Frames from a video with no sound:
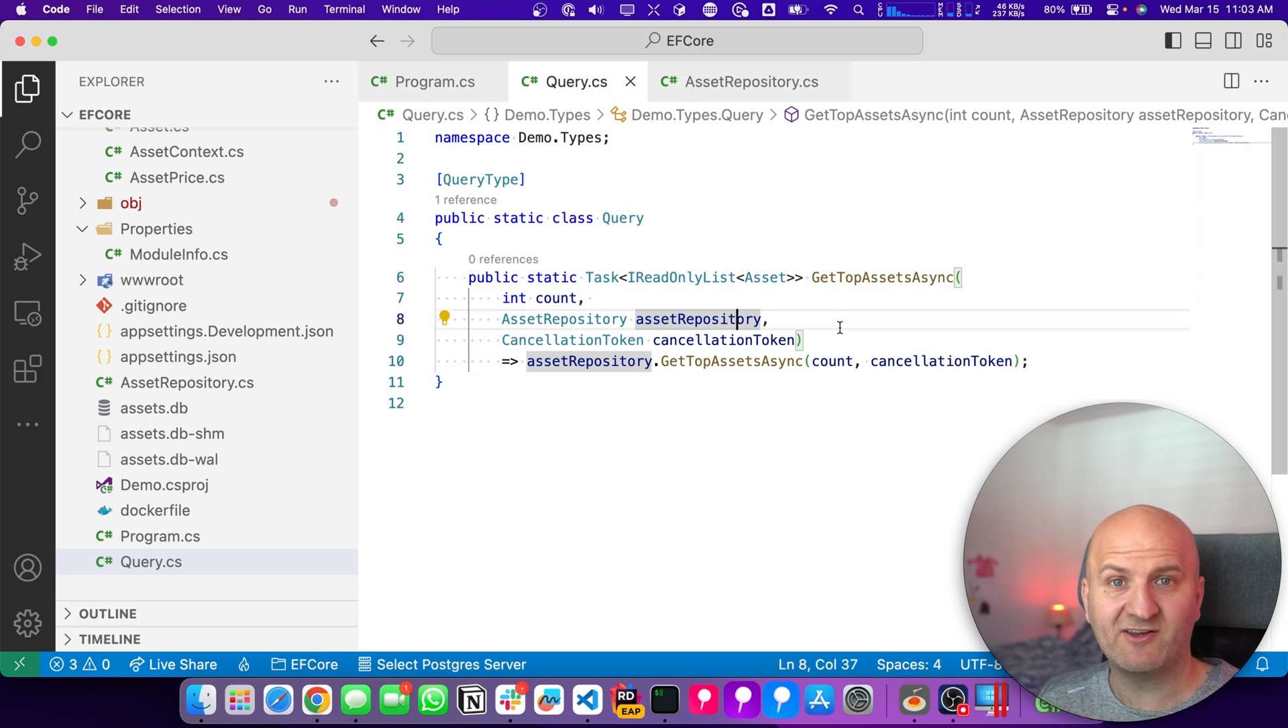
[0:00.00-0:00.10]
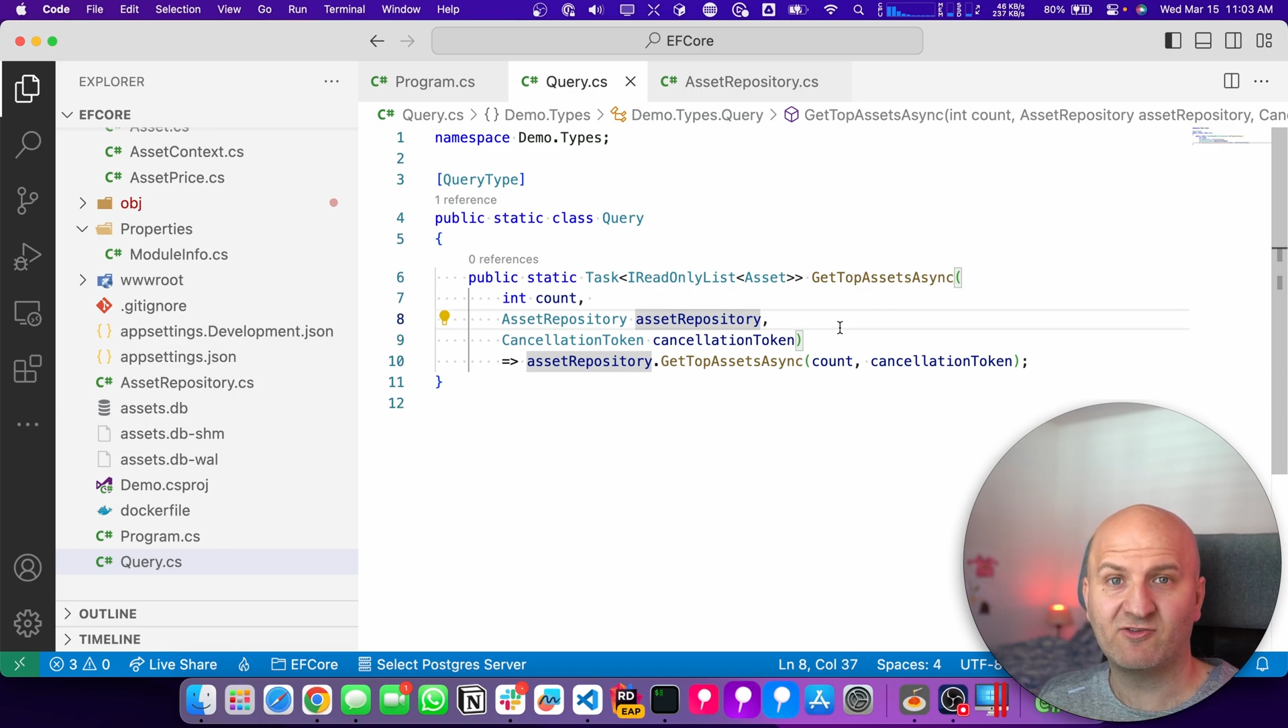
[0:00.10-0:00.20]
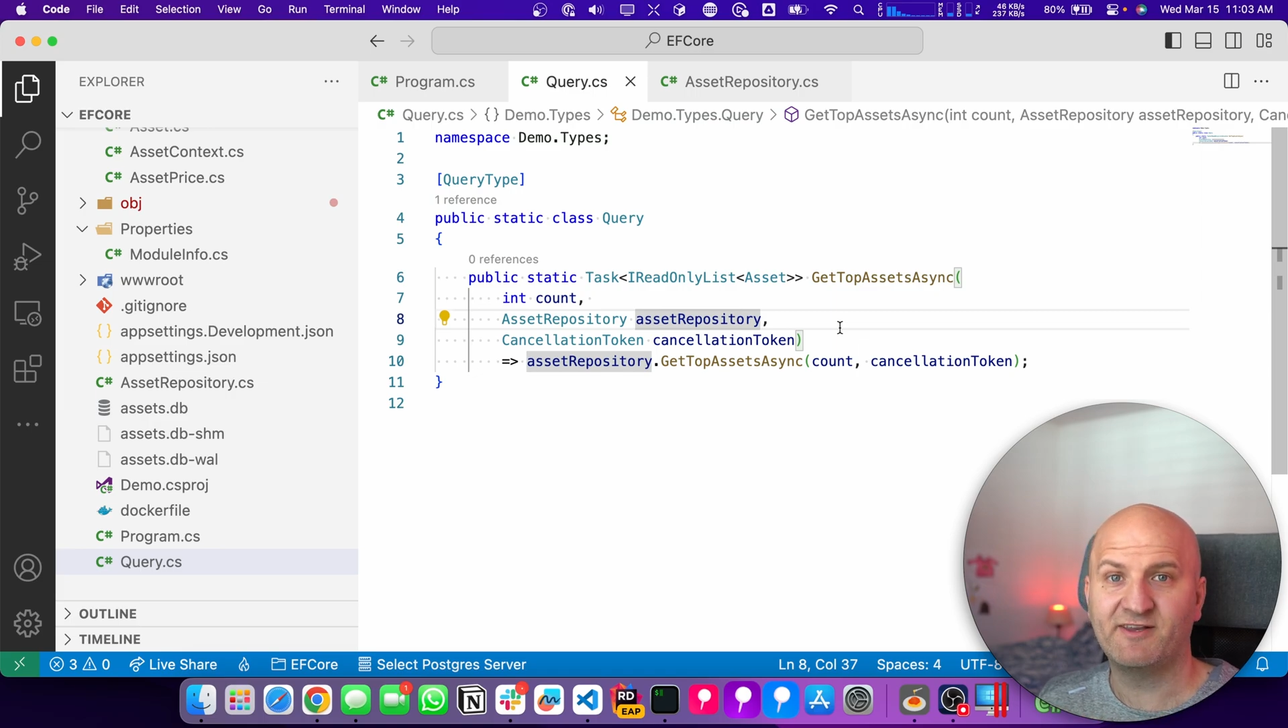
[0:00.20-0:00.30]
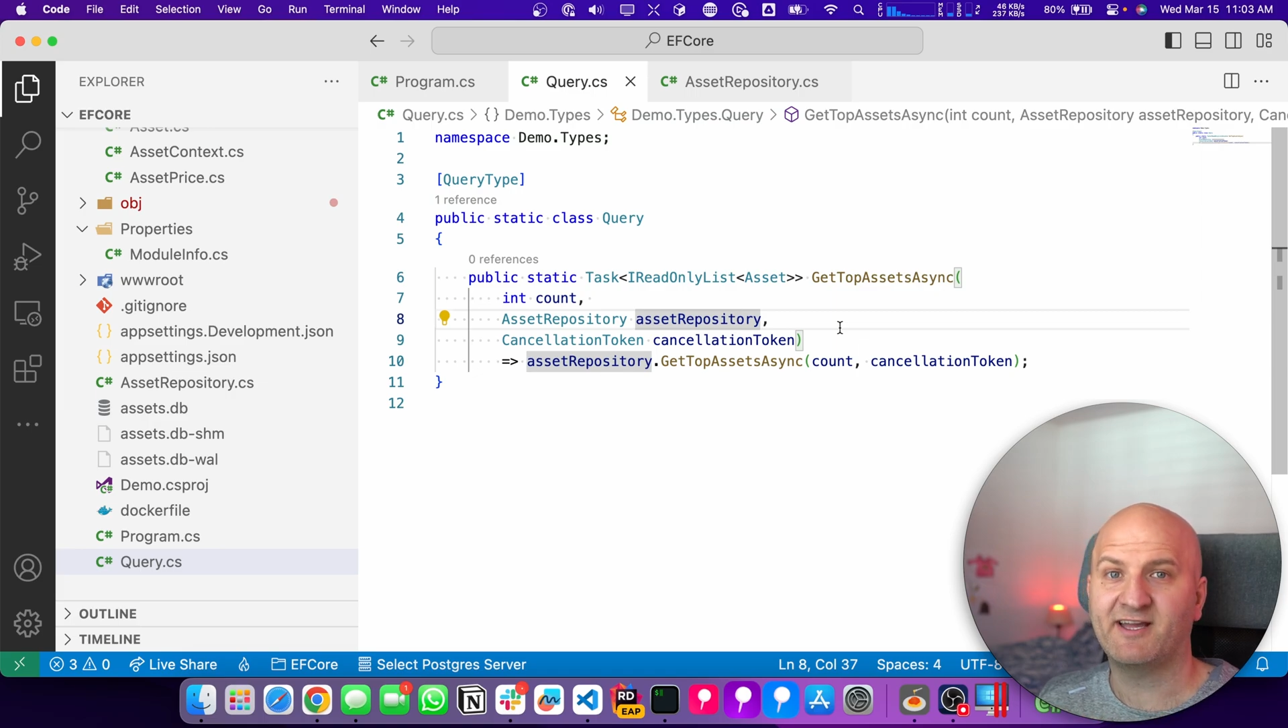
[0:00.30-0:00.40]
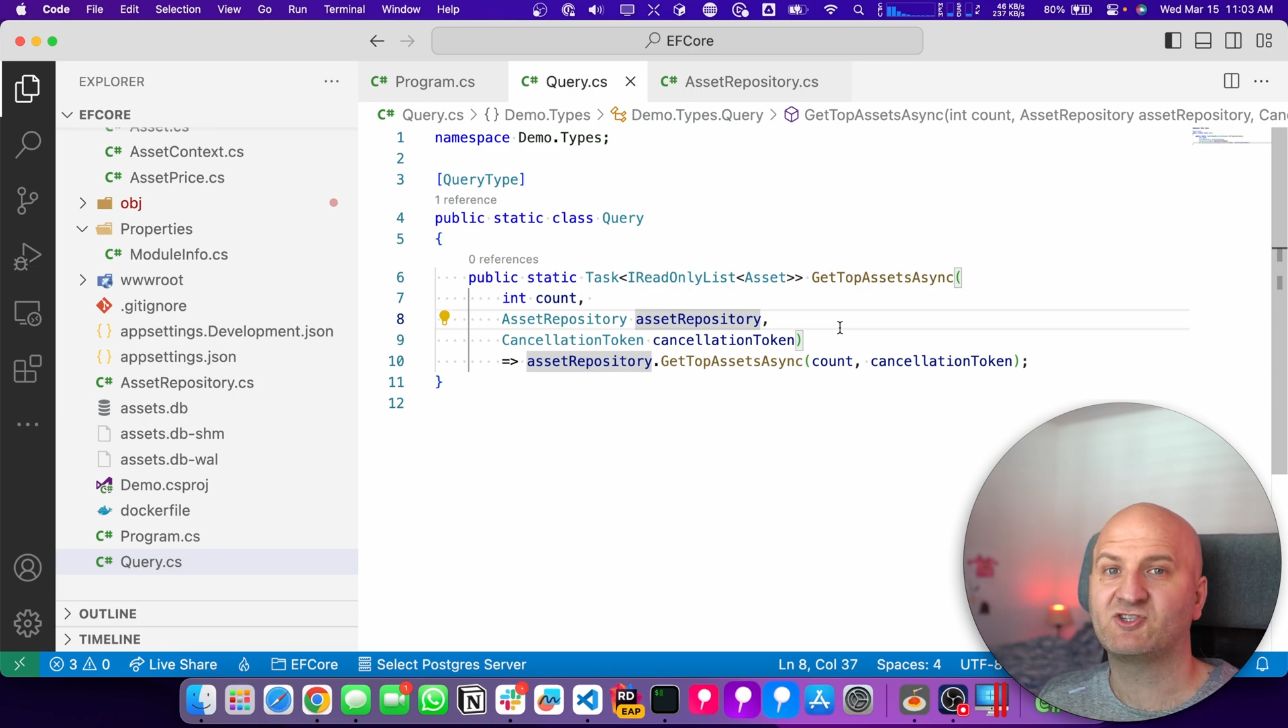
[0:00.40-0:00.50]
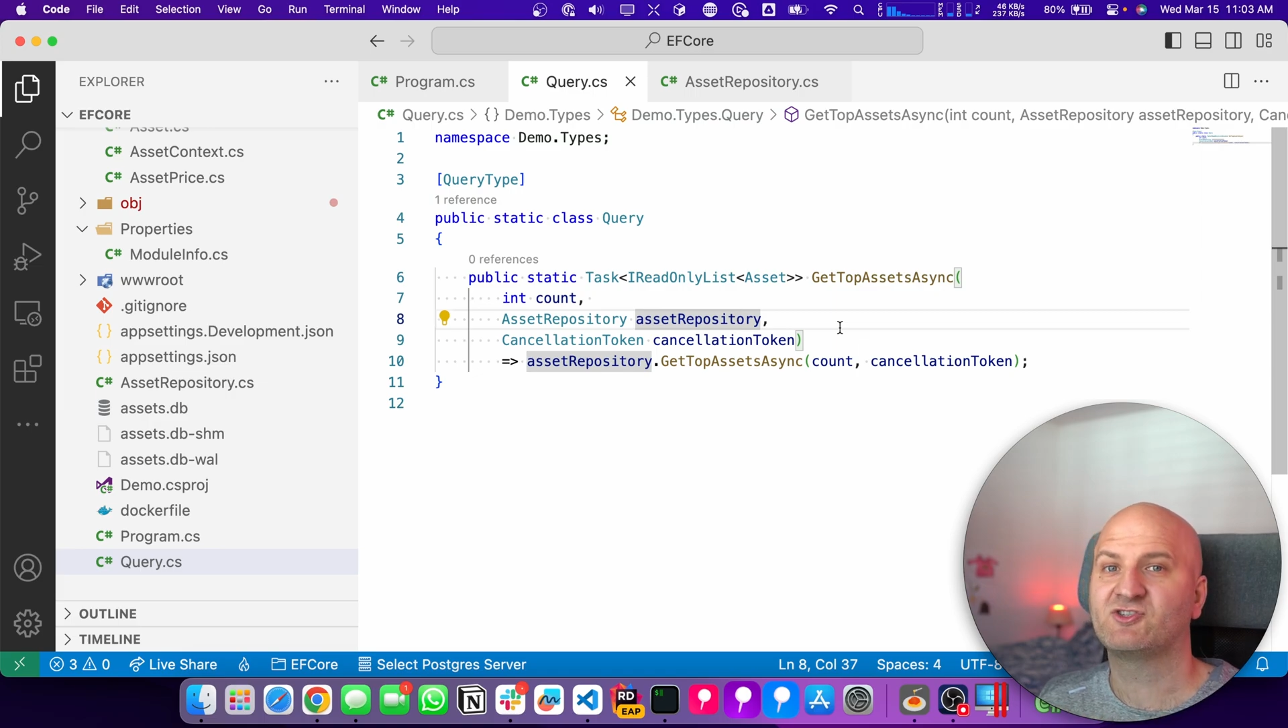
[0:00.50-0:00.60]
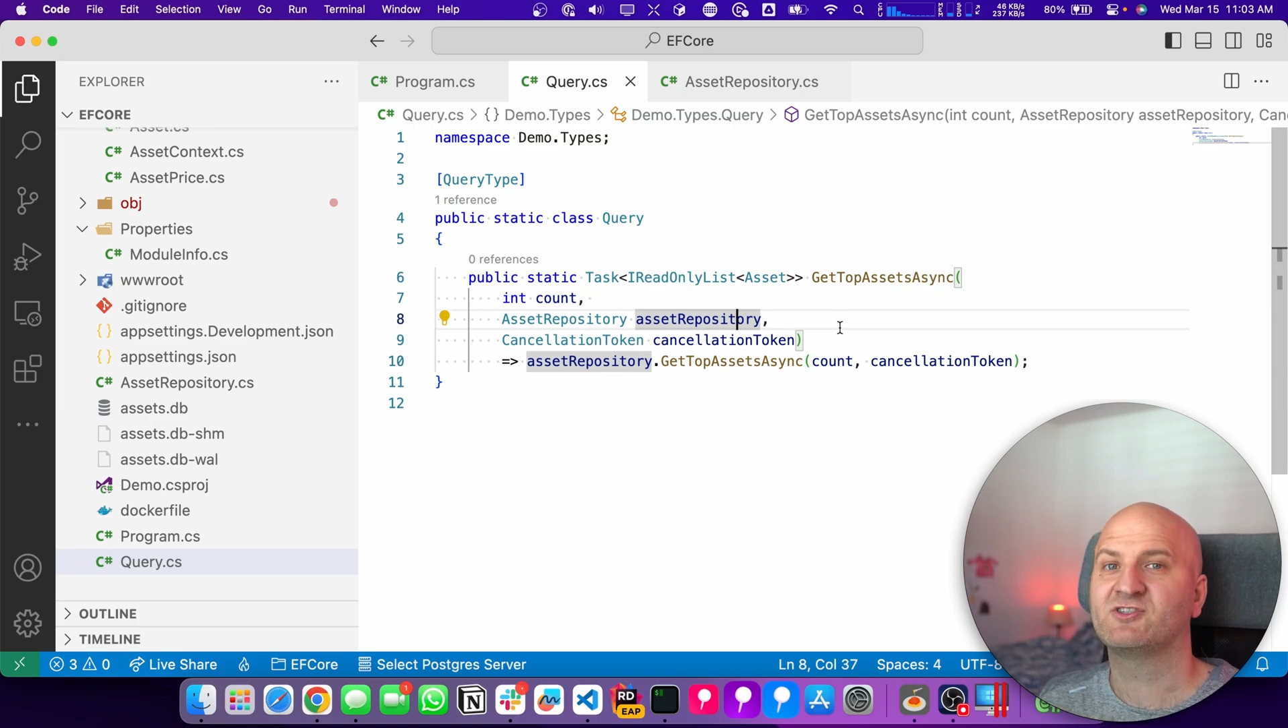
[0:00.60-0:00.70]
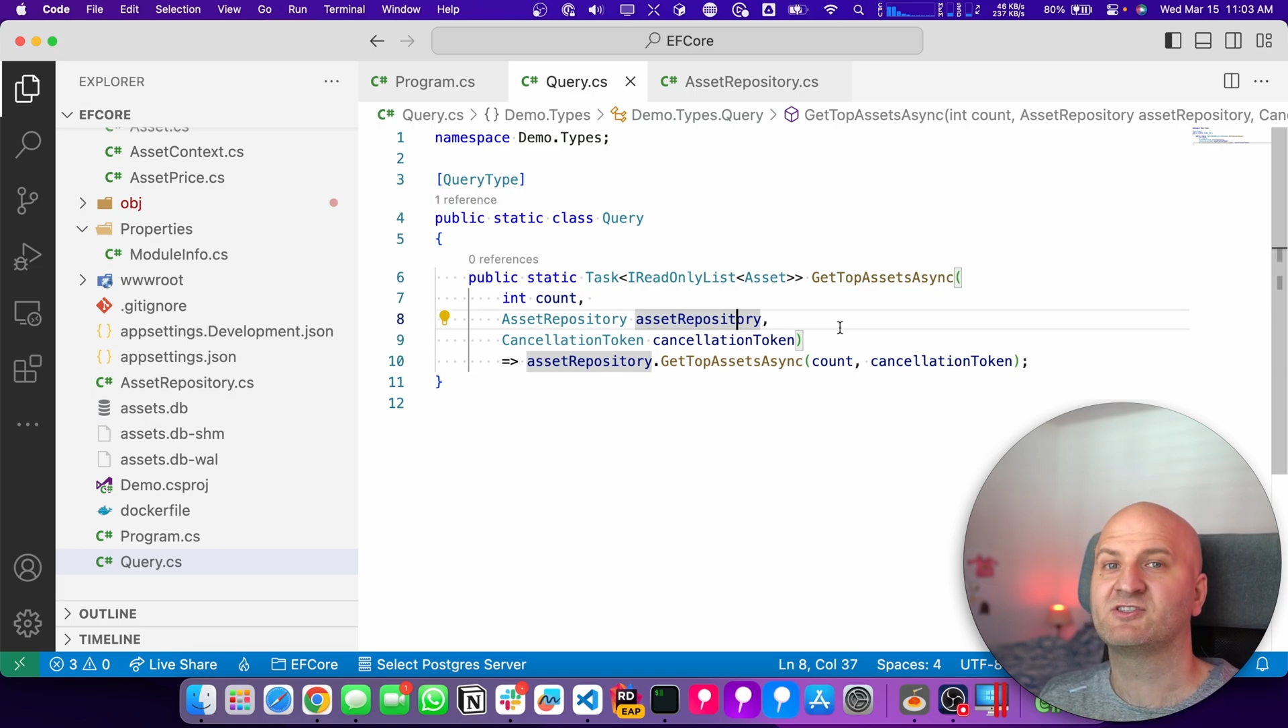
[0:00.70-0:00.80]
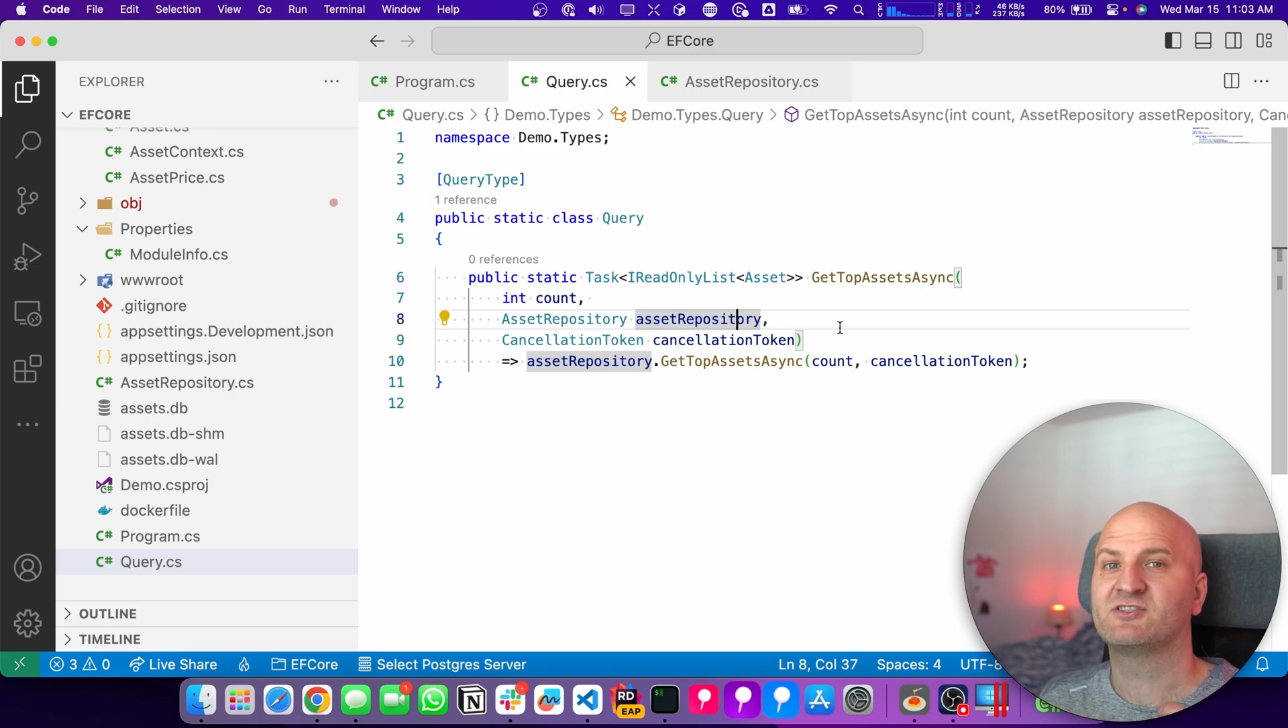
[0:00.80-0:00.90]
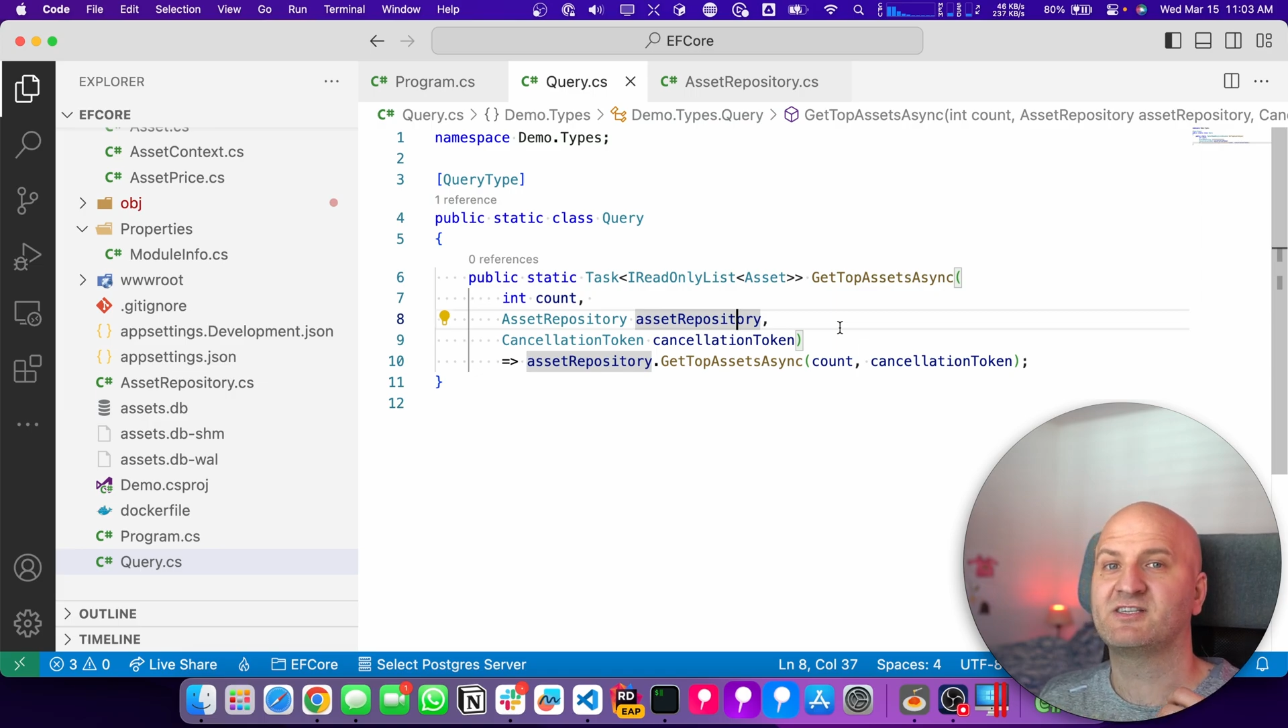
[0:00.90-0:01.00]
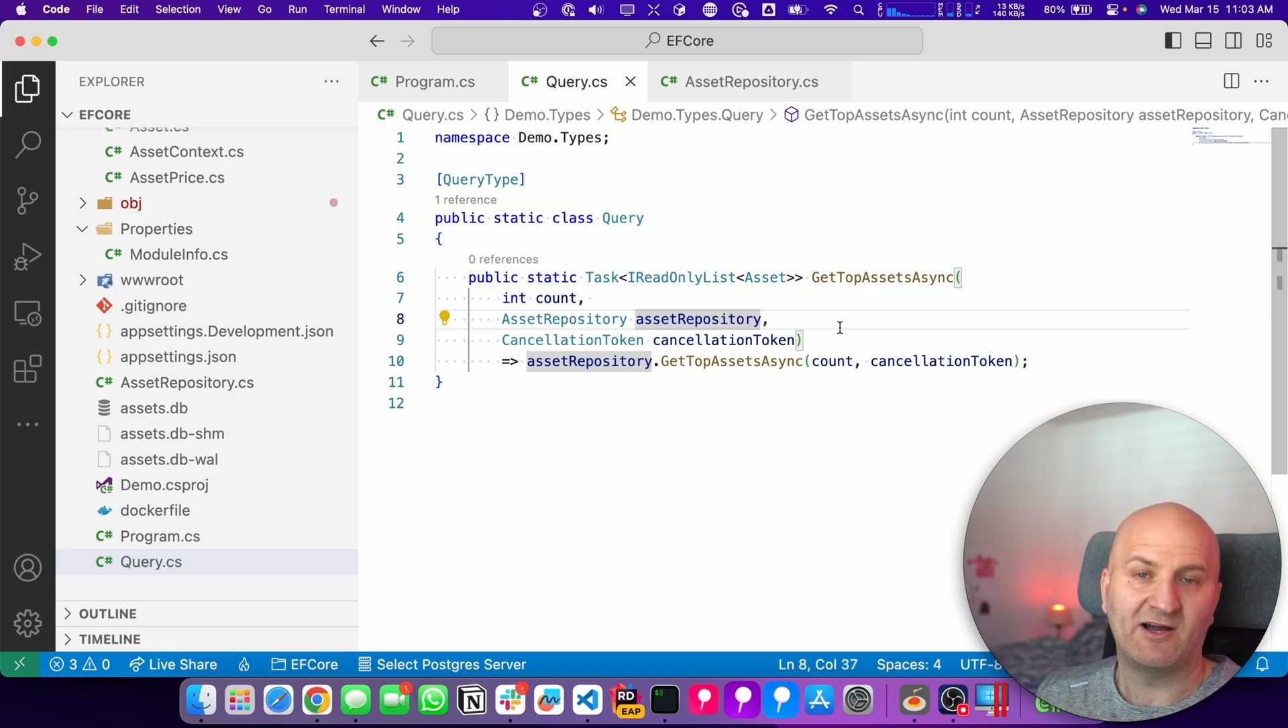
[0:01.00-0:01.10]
connections,